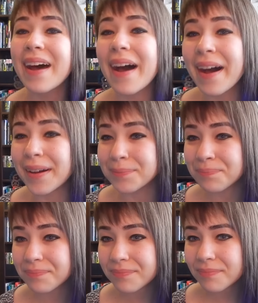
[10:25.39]
And
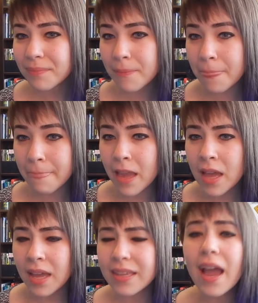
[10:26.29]

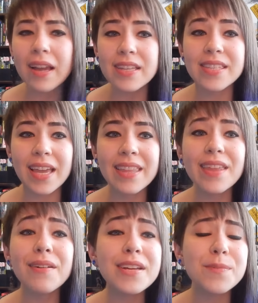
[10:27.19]

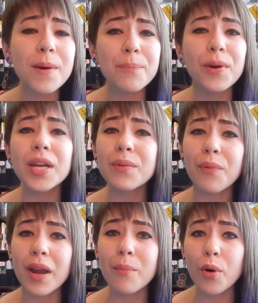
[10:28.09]
there is one point
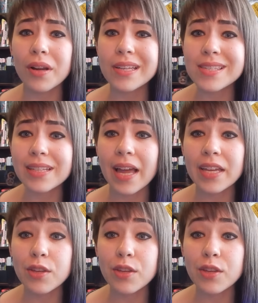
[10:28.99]
where Morgan's like,